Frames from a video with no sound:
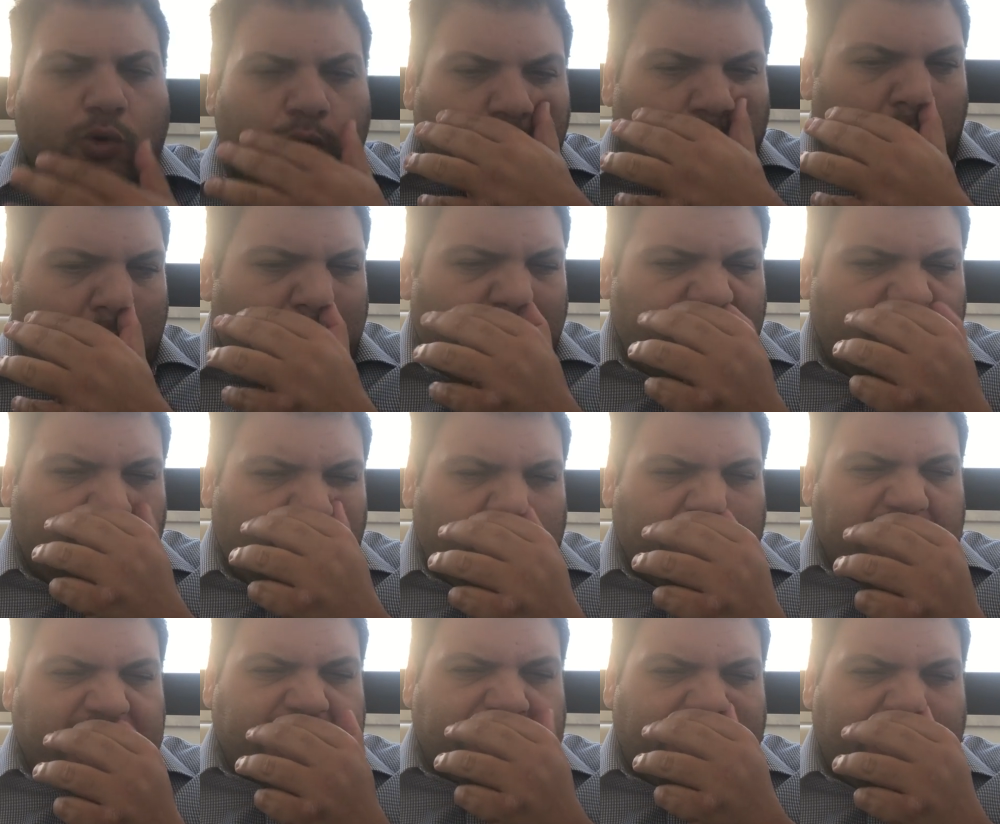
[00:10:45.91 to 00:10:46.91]
Nobody
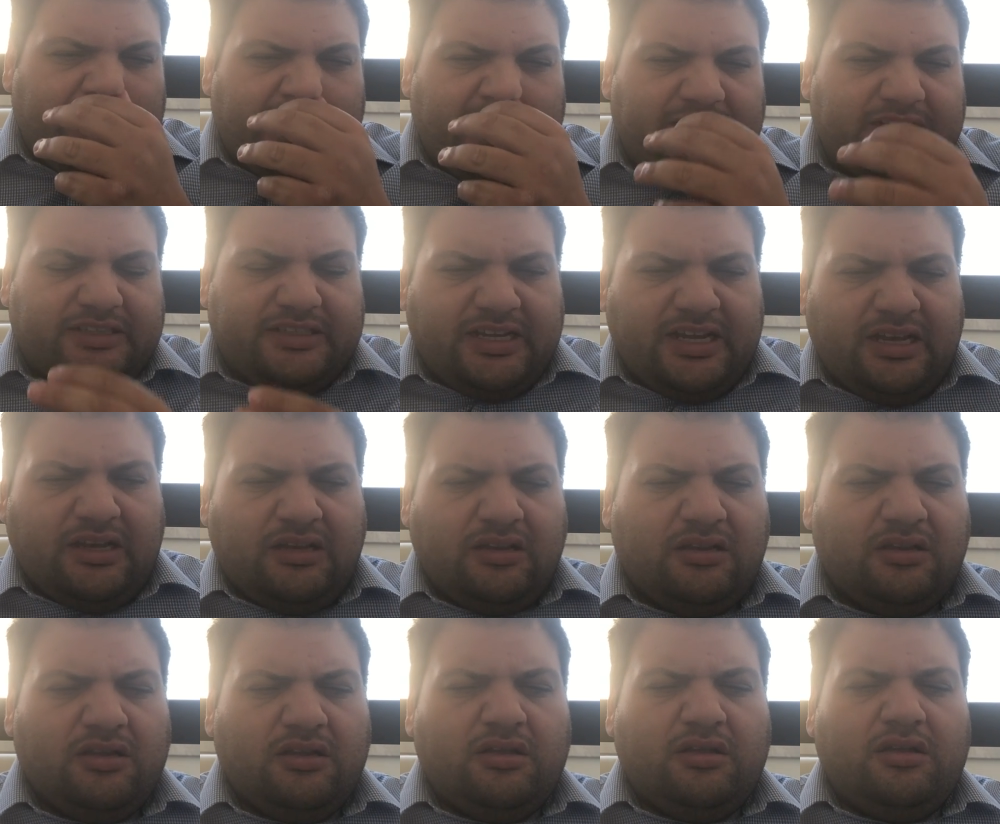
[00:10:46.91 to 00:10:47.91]
will sign a deal
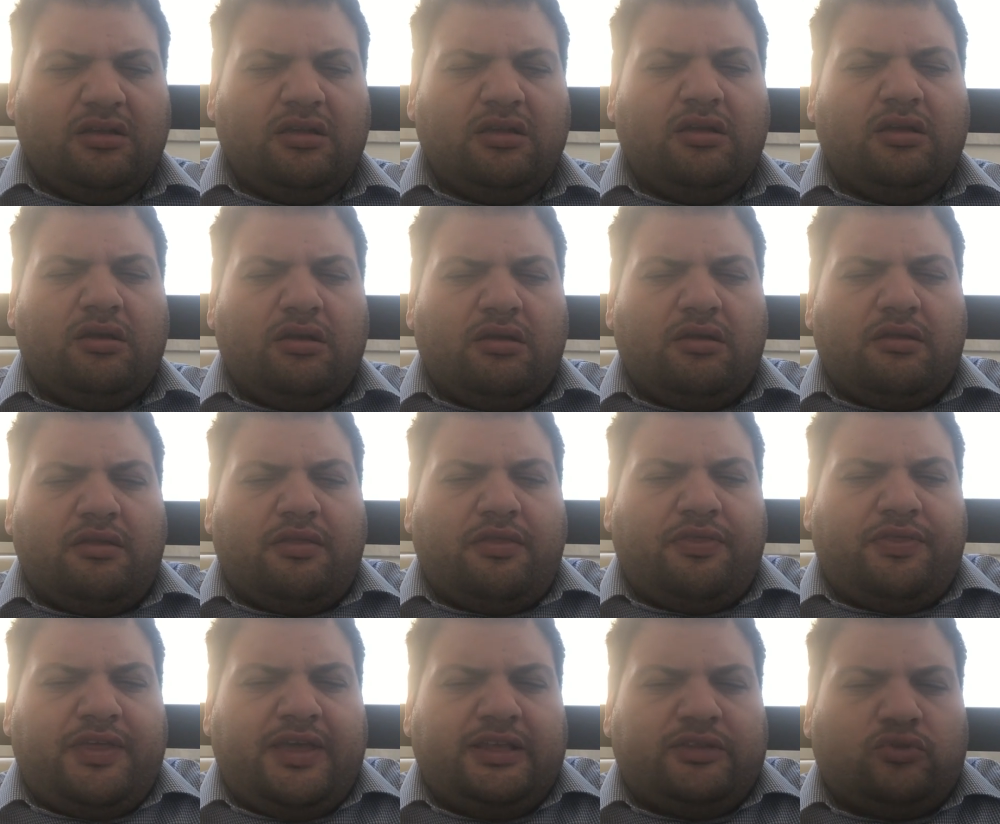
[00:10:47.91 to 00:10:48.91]

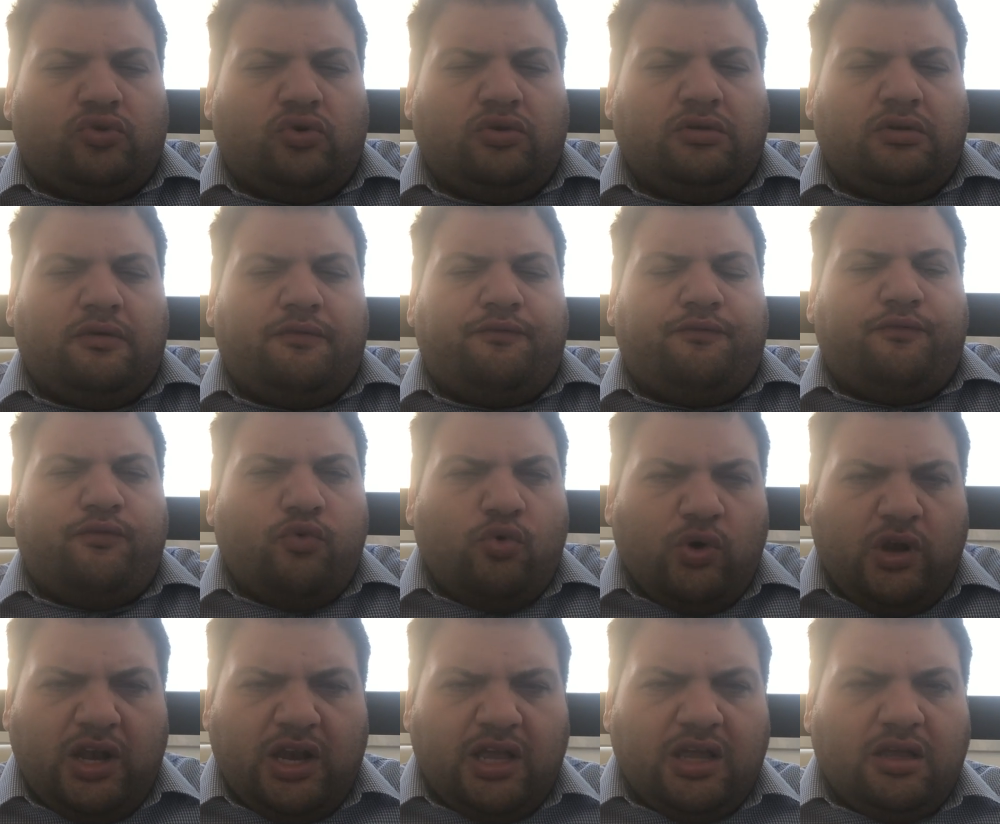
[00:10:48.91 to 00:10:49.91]
they don't
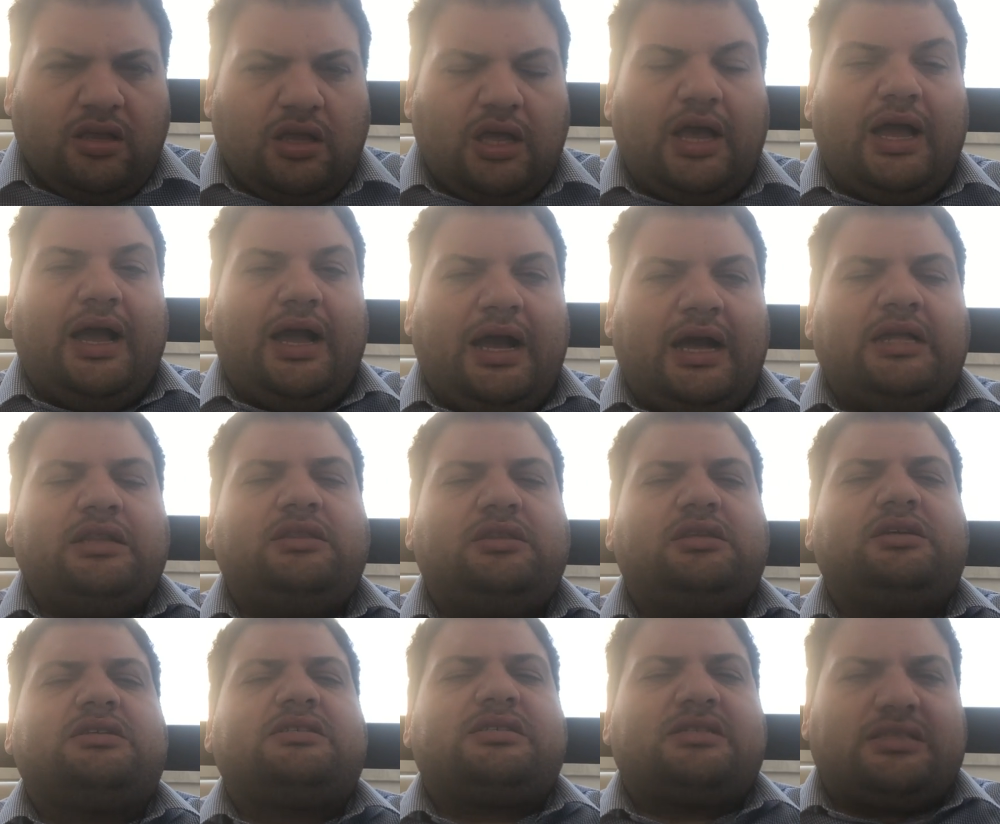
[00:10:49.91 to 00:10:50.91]
fully
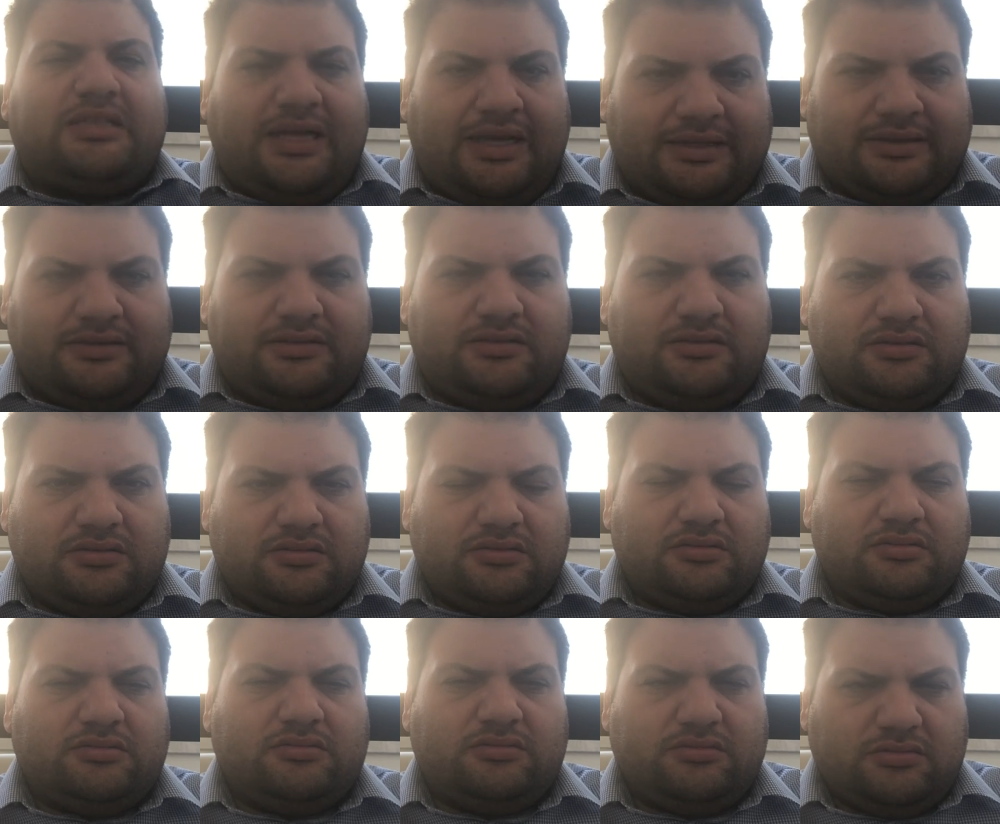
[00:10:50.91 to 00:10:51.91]
understand.
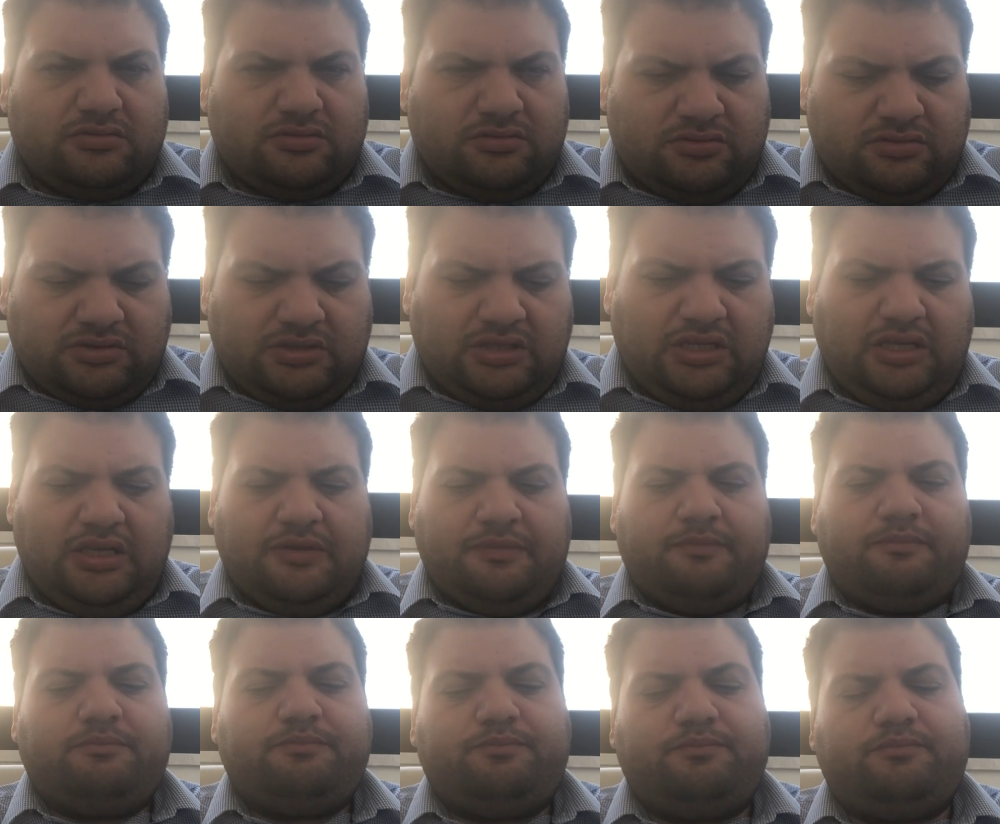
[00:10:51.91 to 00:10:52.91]

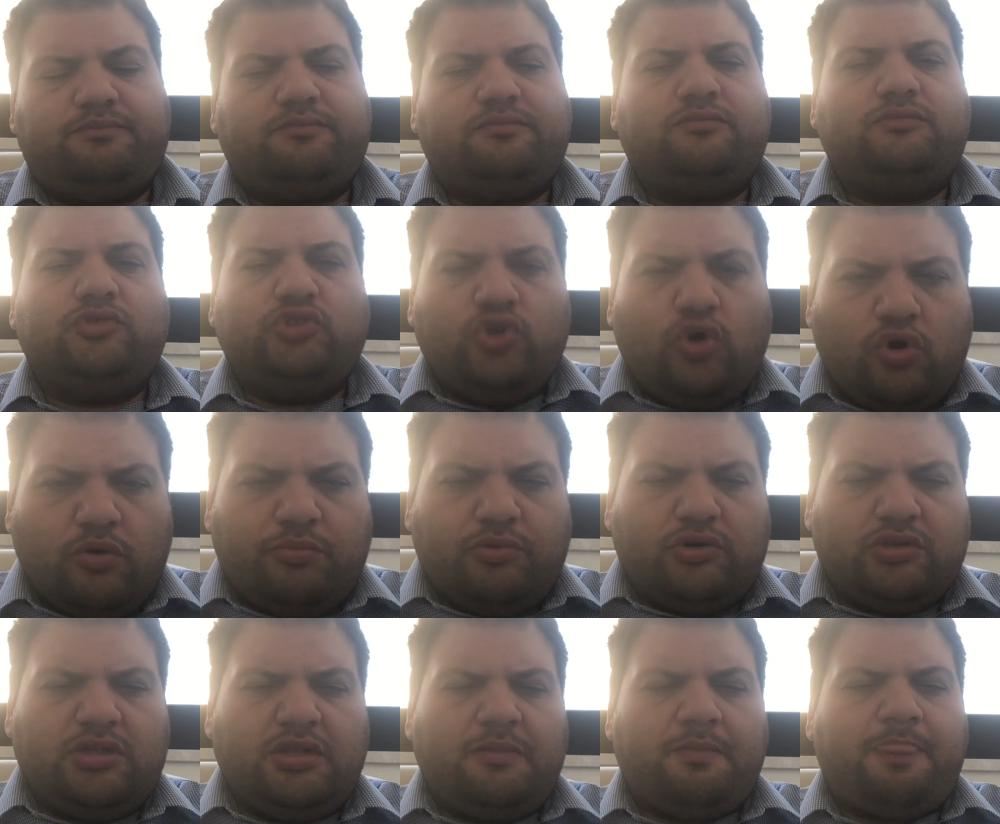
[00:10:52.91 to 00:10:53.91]
Okay,
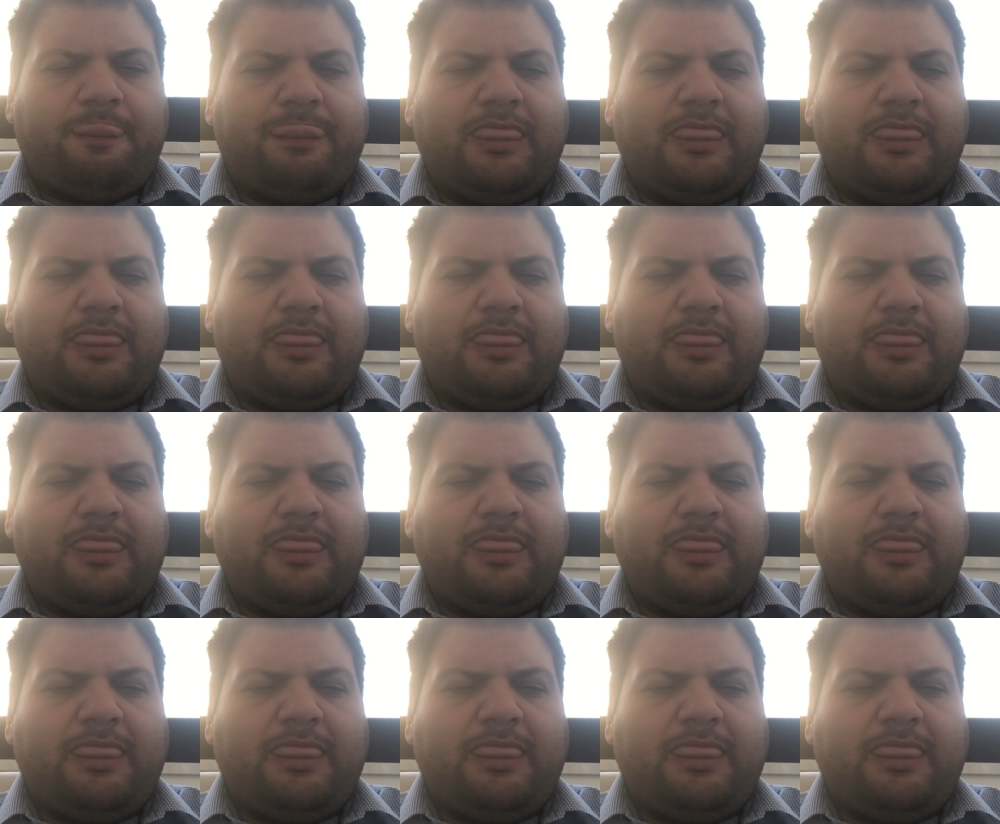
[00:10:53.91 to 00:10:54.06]
nobody.